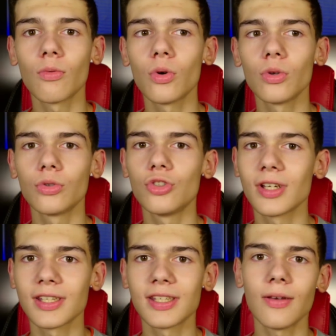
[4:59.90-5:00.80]
want to
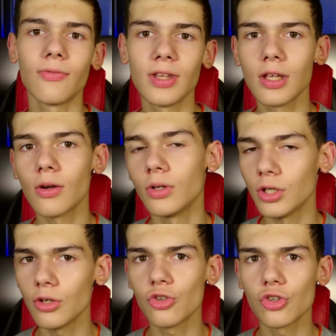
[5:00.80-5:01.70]
just see a video on
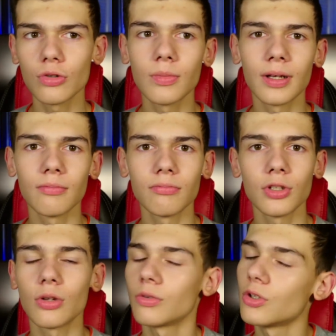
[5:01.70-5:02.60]
YouTube and,
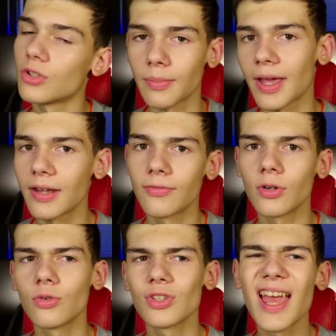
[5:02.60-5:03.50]
use some
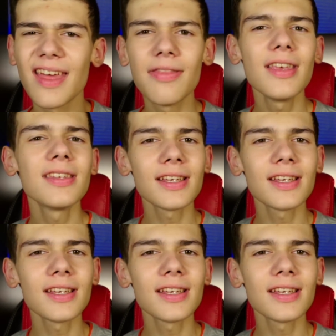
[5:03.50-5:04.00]
headphones. This is